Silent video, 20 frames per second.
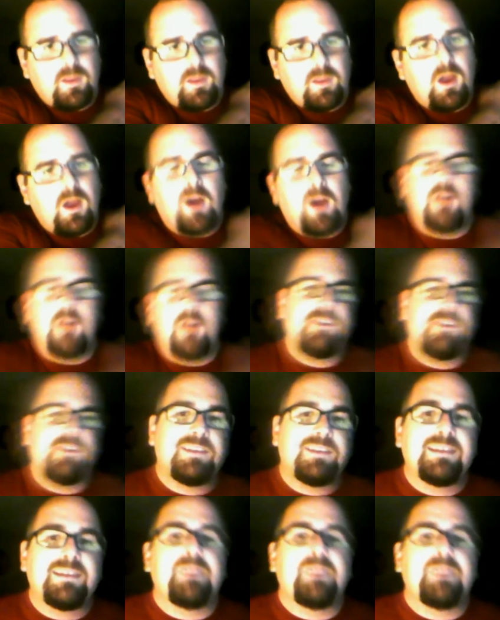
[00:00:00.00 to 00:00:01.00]
are
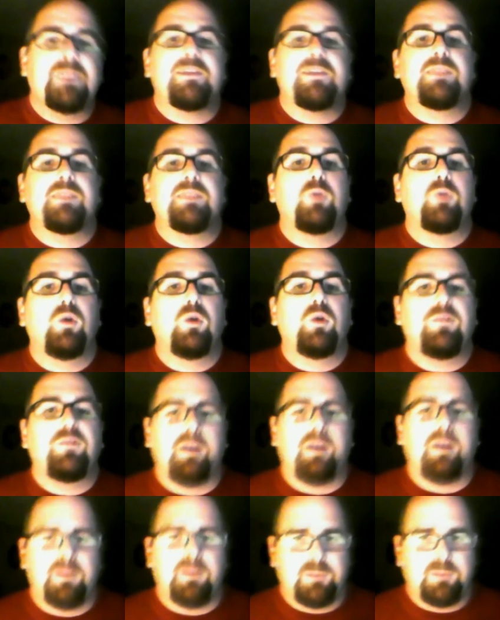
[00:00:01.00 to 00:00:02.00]
significantly more
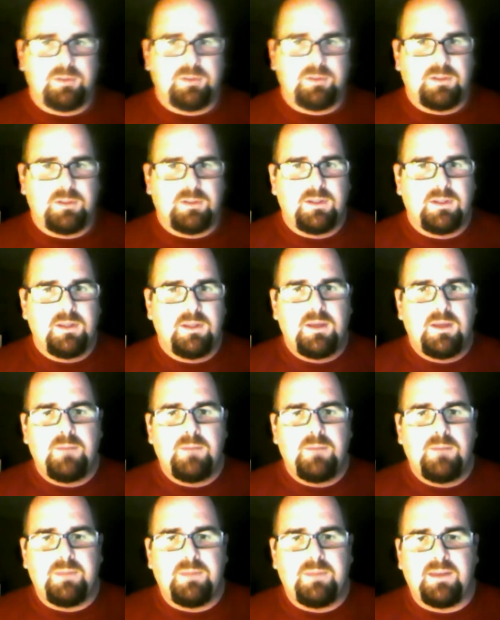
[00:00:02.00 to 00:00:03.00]
valuable
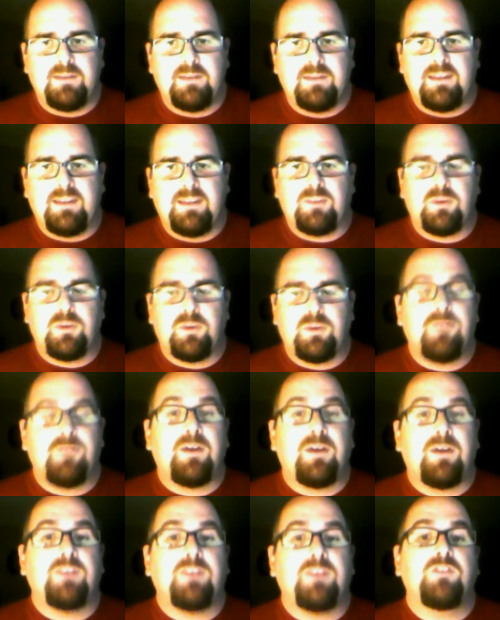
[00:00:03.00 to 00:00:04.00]
because that's where you
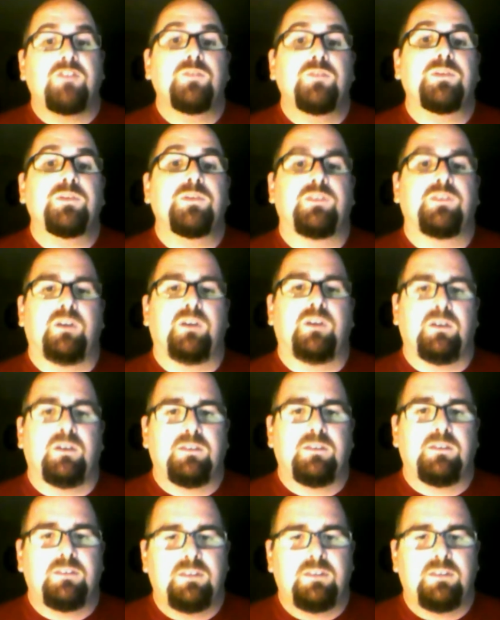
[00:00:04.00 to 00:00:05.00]
find superstars.